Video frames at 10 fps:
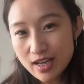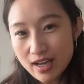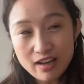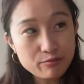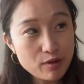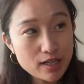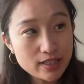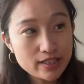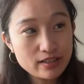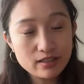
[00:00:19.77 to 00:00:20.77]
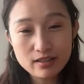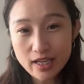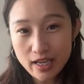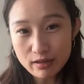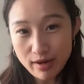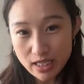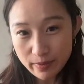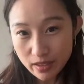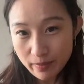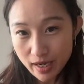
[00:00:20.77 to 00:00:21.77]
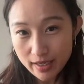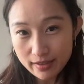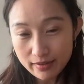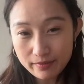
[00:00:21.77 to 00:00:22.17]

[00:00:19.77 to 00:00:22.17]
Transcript: I've brought here a Raspberry Pi.